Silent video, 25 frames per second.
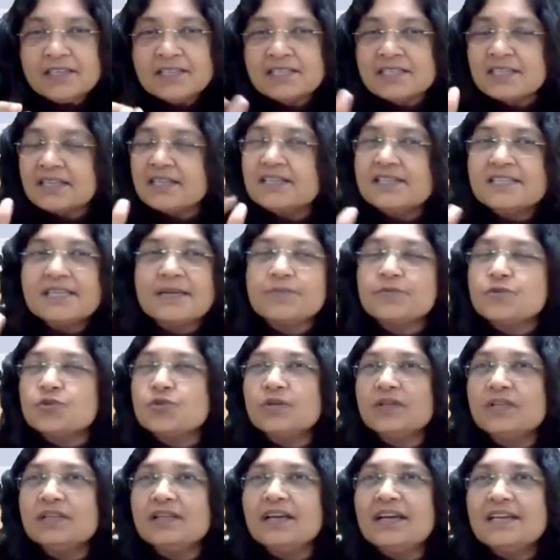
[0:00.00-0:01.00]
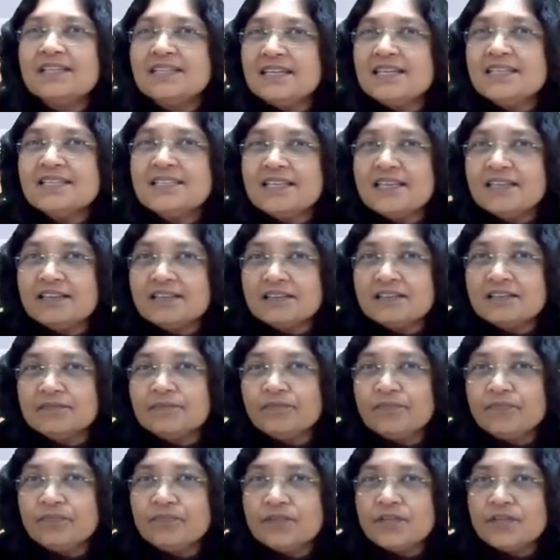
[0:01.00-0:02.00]
is conceptual. As I said,
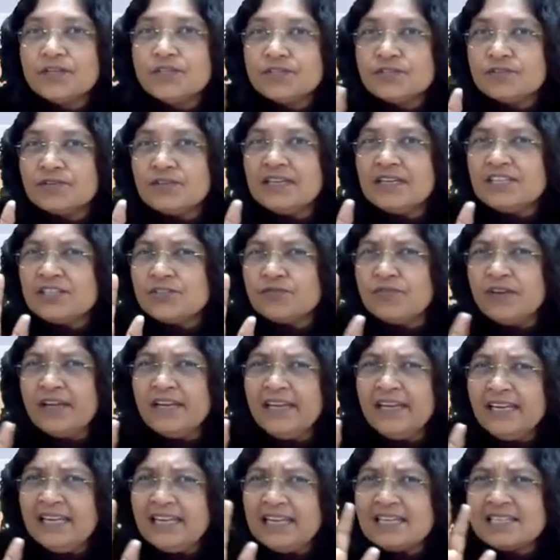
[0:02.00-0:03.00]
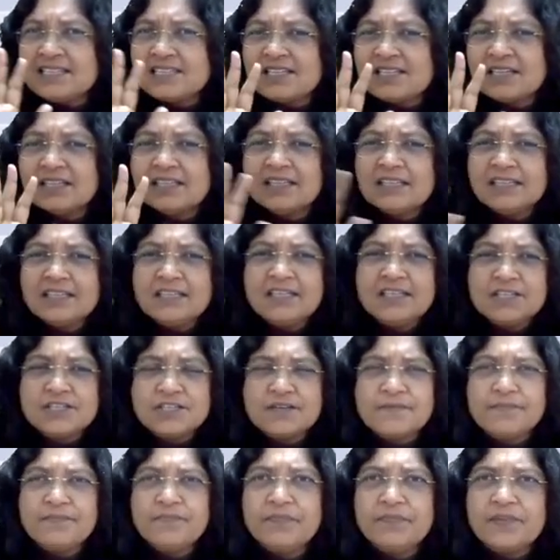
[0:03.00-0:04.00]
it's very less
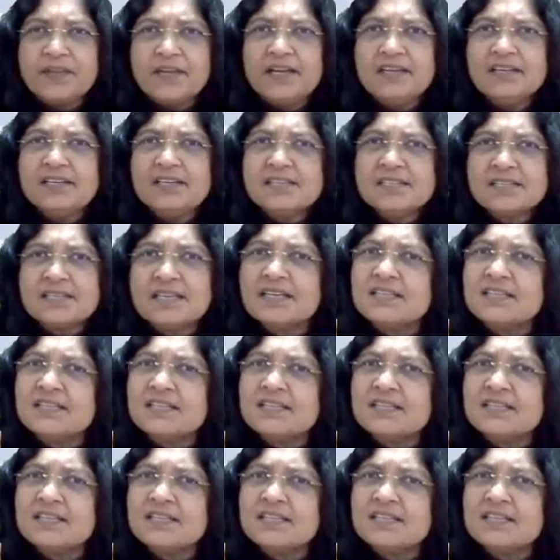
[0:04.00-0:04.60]
concrete. It is